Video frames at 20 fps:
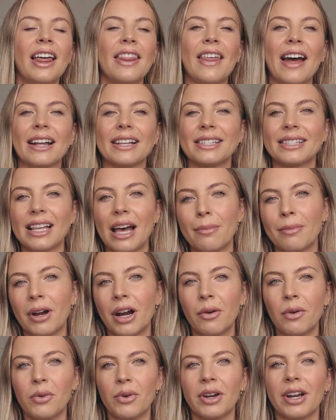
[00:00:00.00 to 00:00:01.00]
that
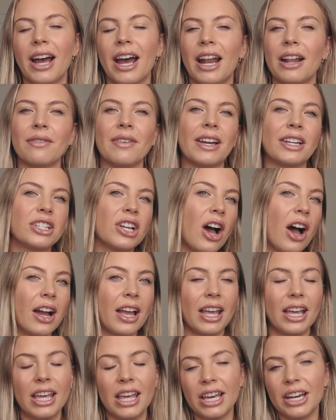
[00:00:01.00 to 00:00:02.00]
summer we were kind of like
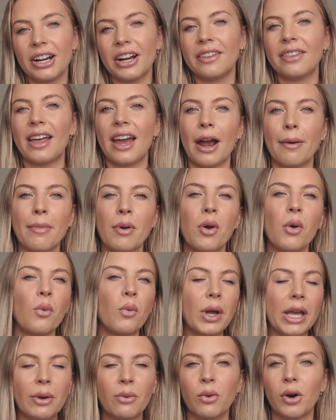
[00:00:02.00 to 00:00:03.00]
talking here and there,
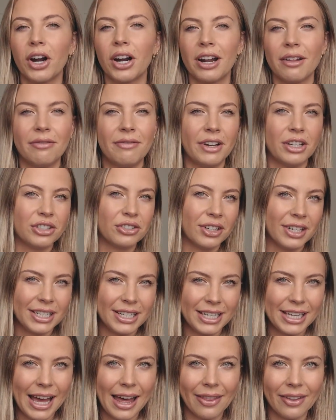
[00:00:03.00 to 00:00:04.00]
but we weren't officially
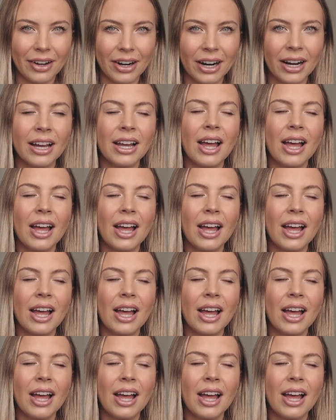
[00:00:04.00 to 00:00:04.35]
together.